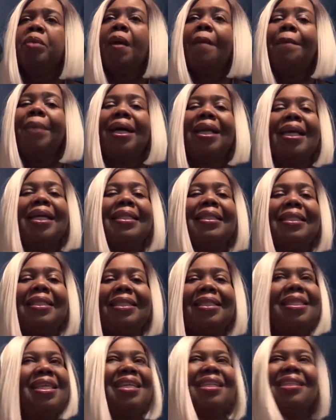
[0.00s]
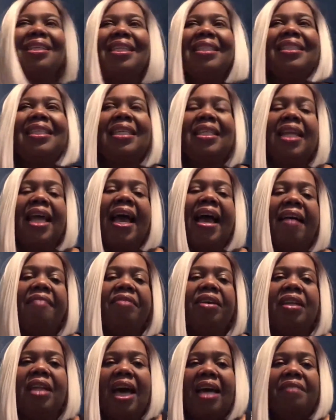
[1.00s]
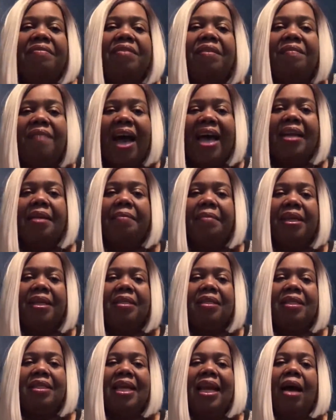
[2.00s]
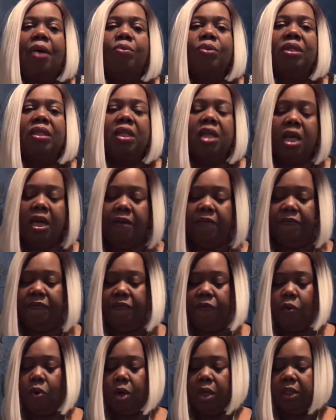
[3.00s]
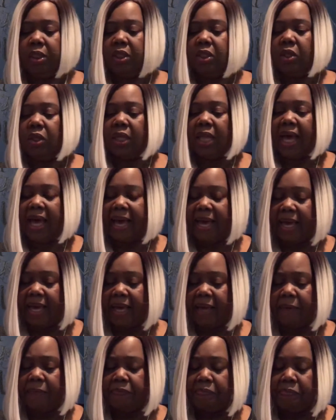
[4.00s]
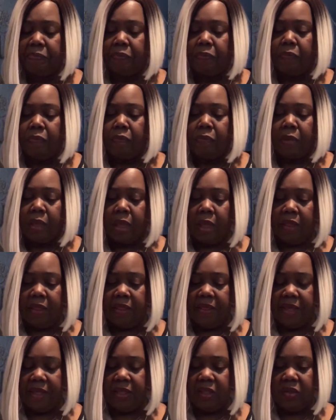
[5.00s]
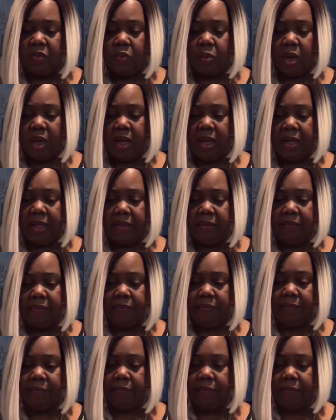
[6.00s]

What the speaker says: but it didn't have a lot of the vitamins that I was looking for. So like this one,